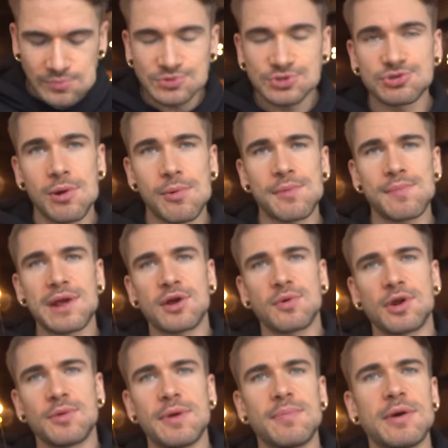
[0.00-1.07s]
strawberry mango
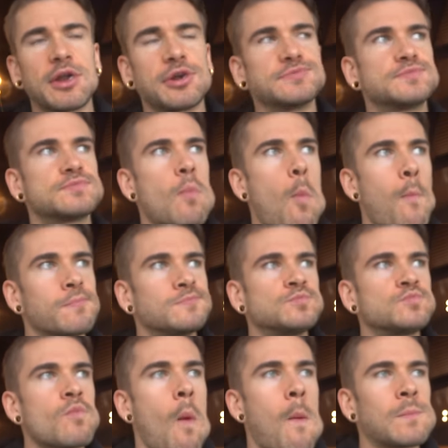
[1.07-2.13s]
one a bit better.
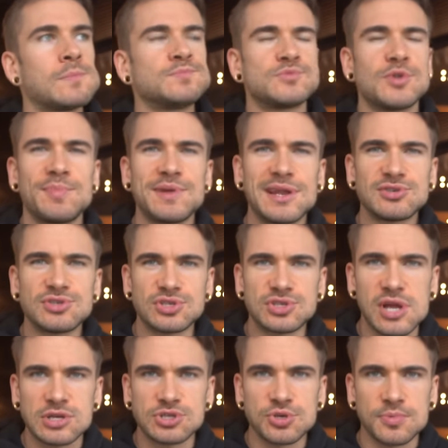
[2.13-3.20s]
The banana's just
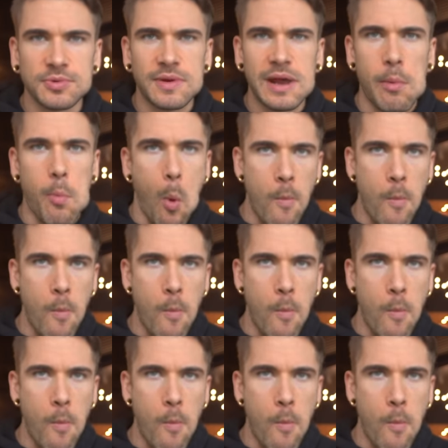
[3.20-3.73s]
not super ripe.